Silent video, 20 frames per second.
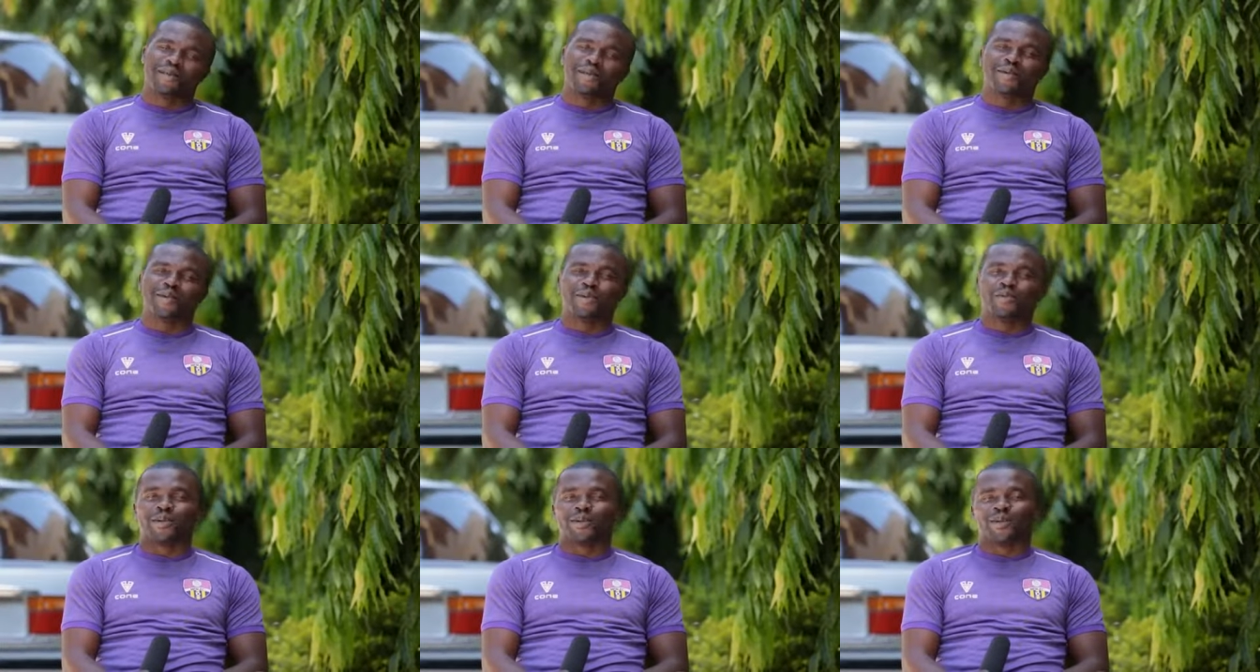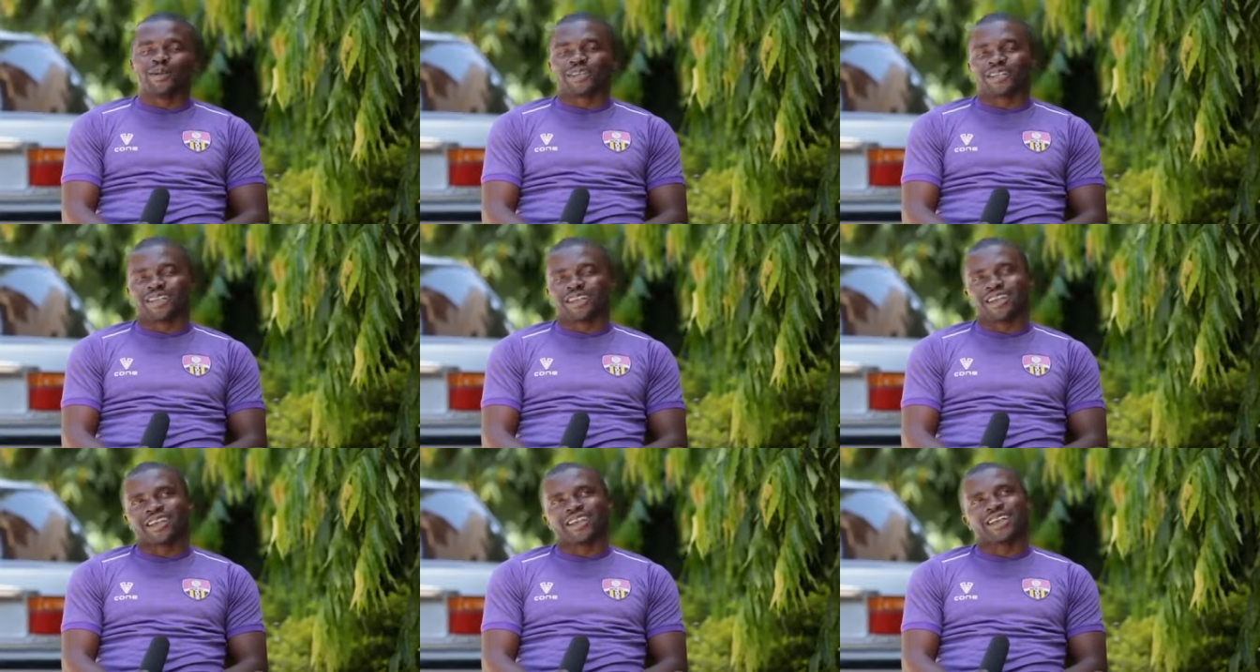no, no, no, because
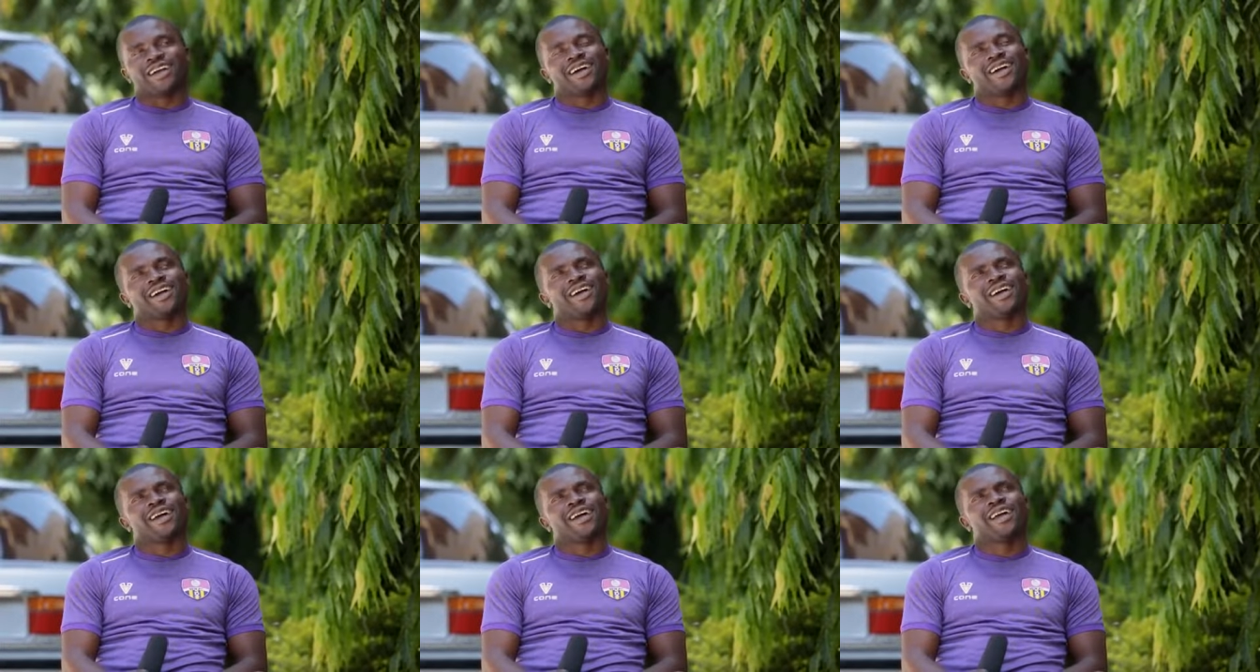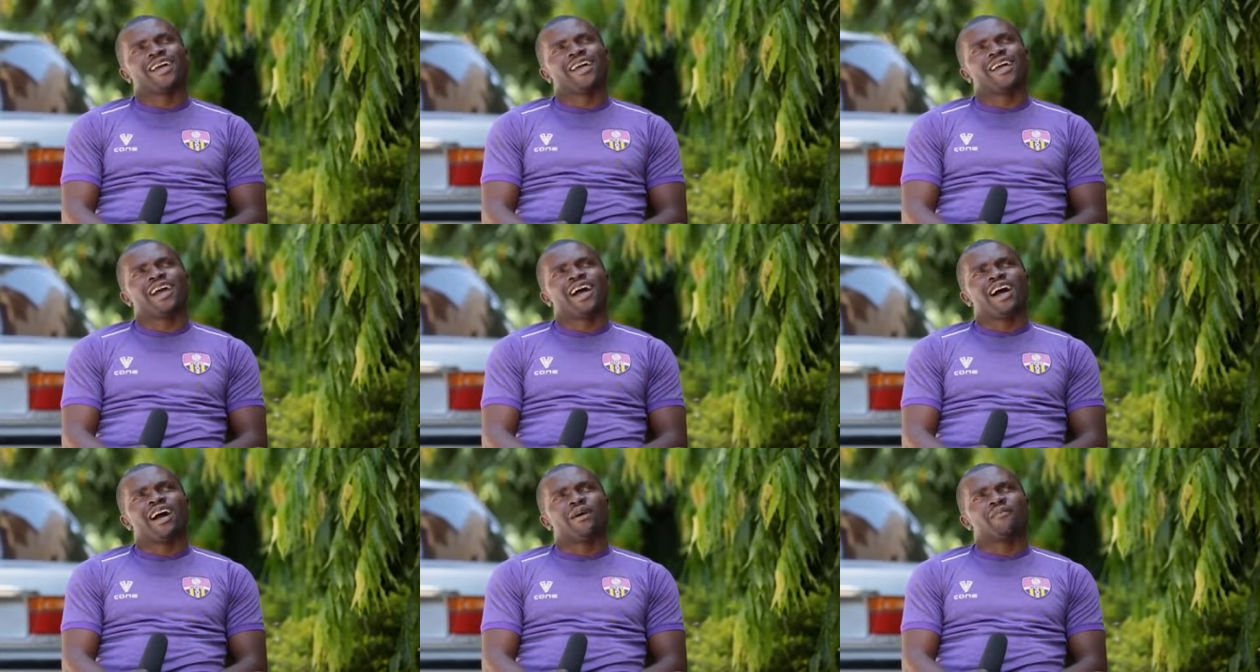uh, uh,
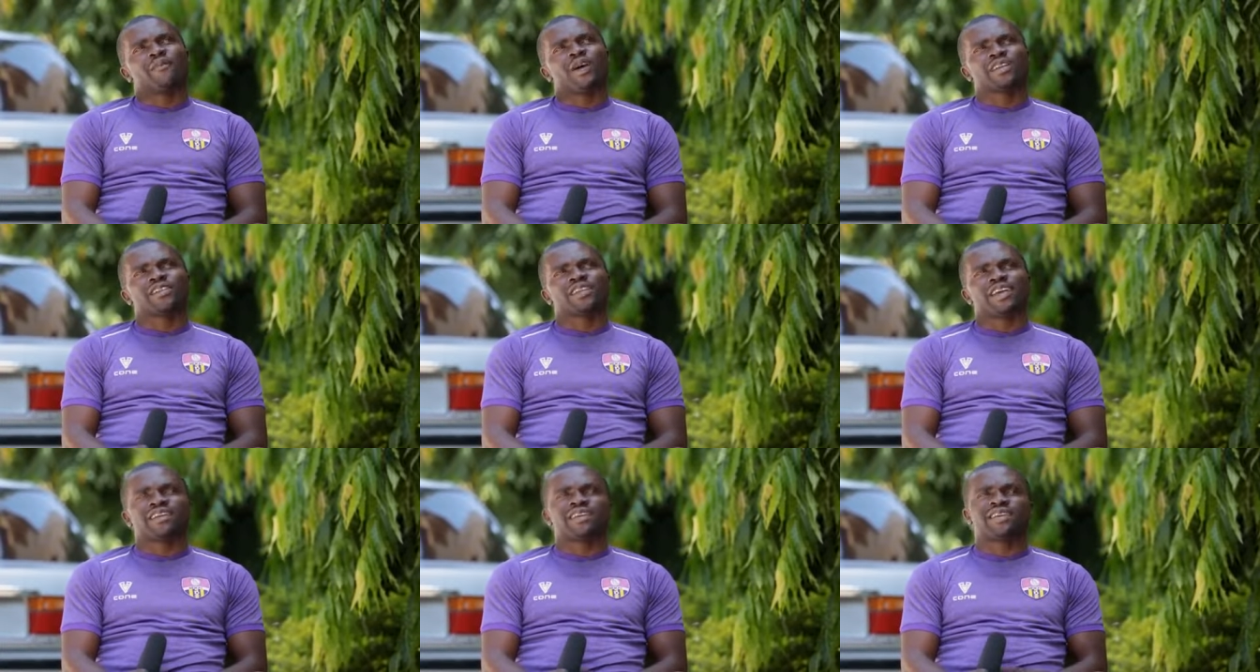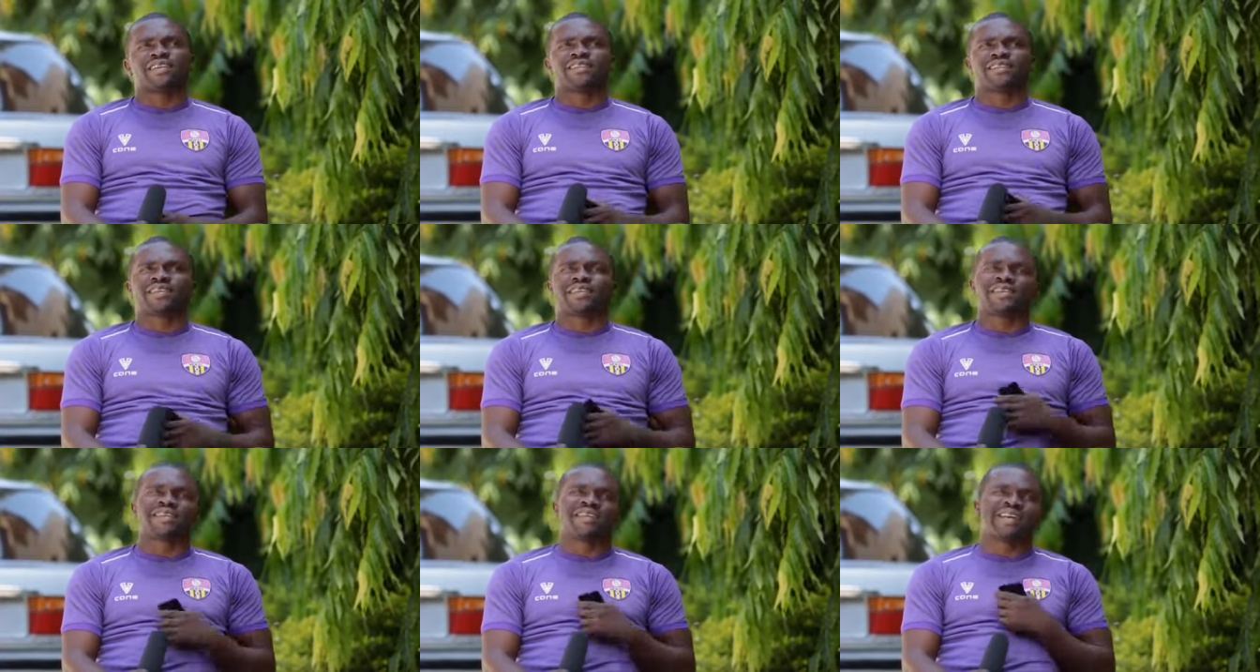our match against
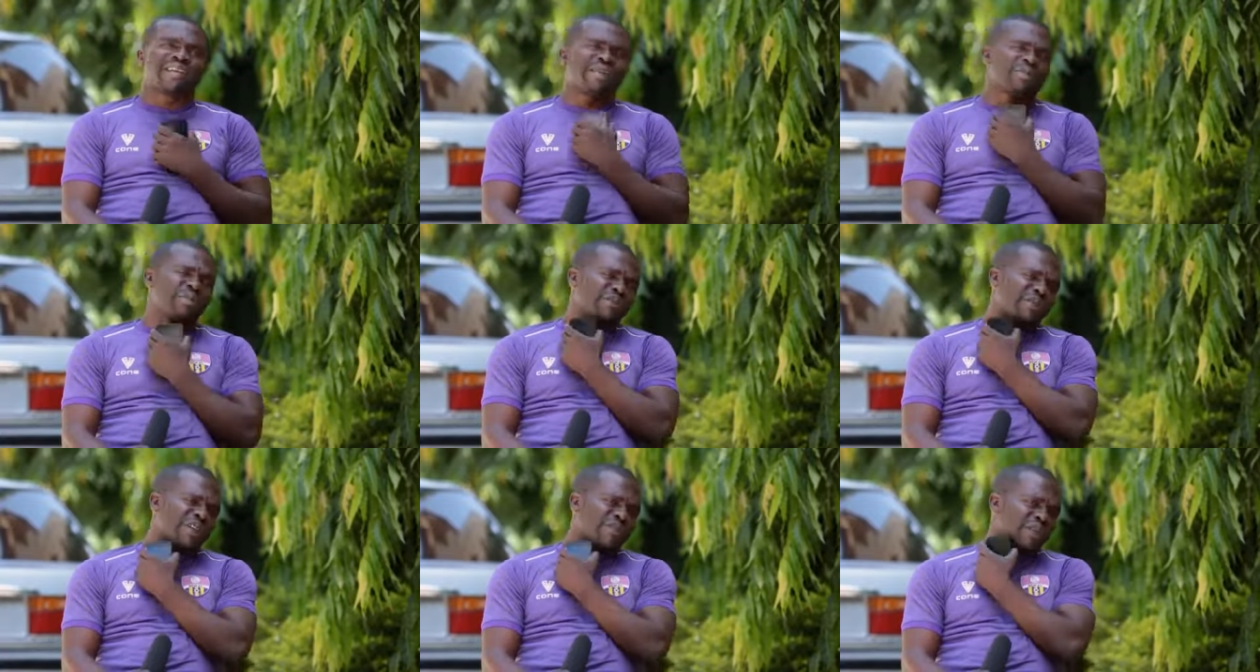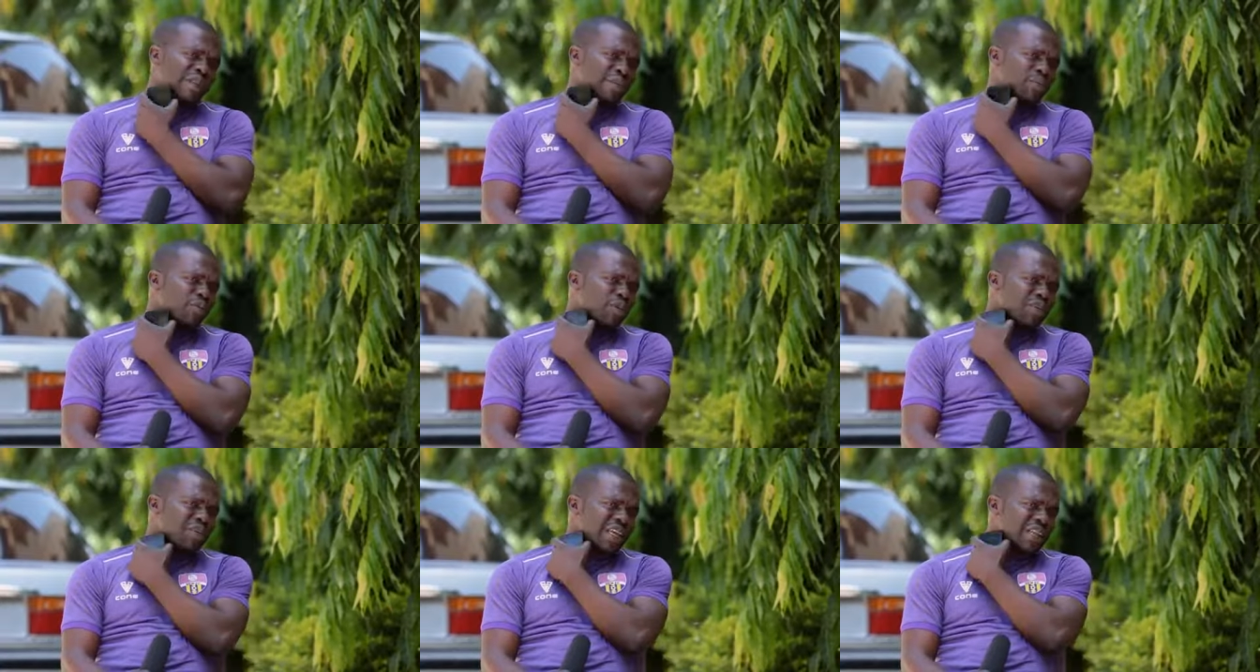uh, Ikanem is very, very
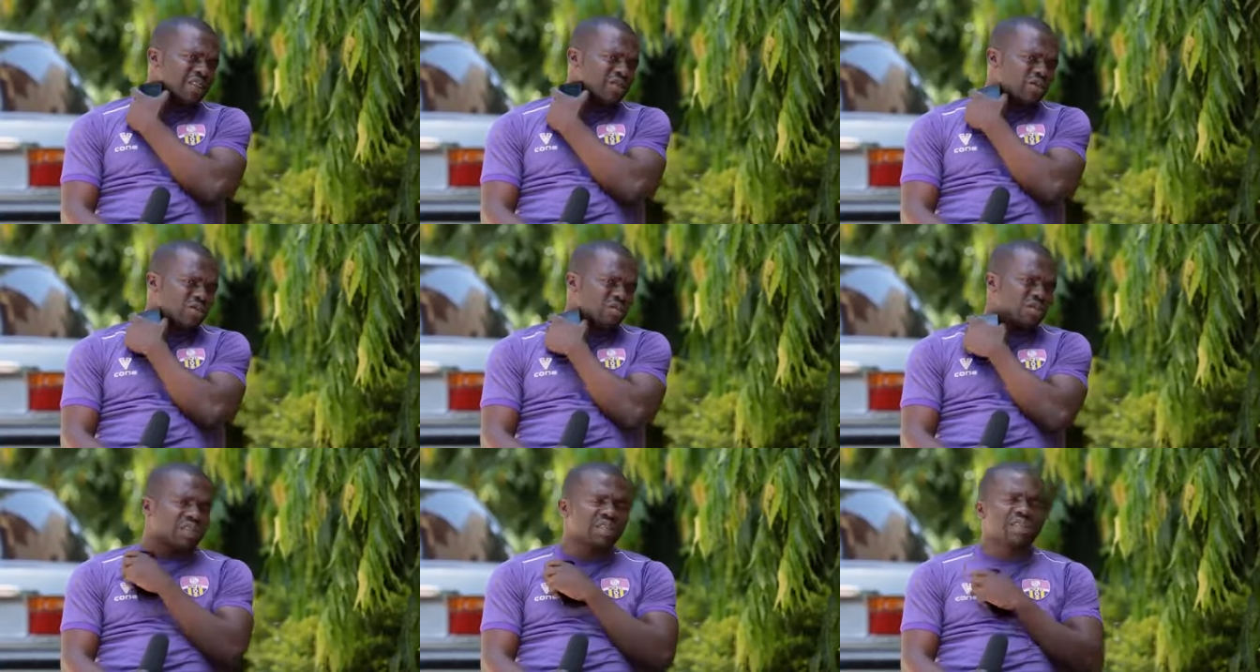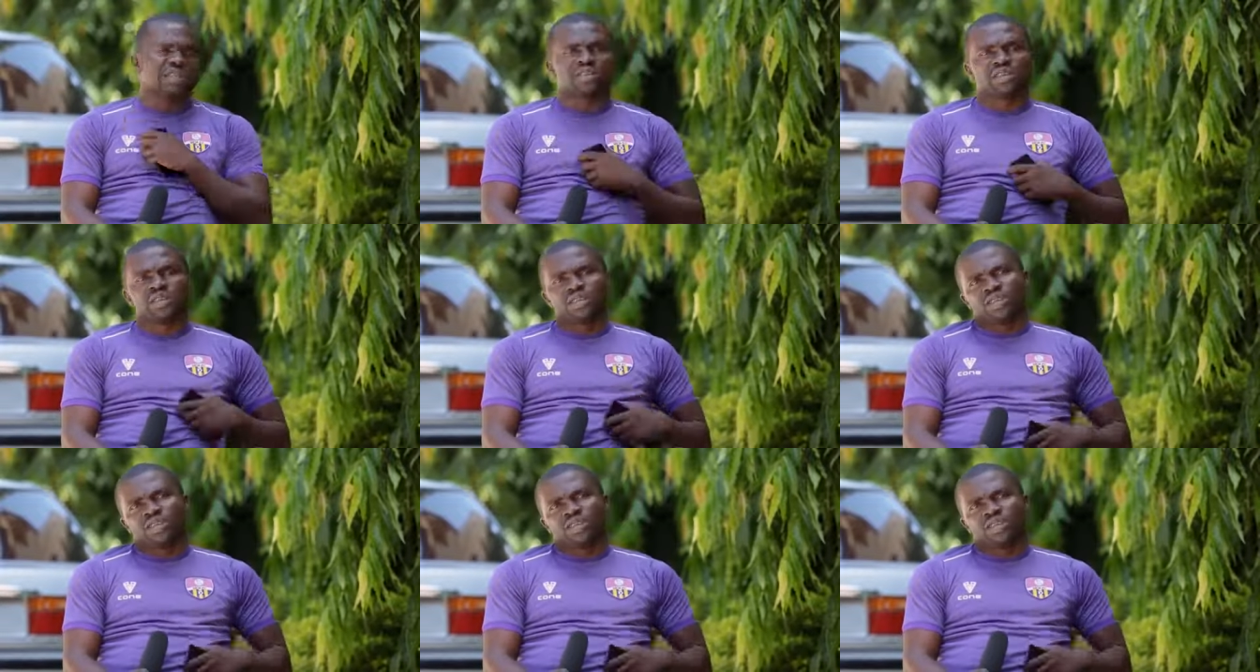important to me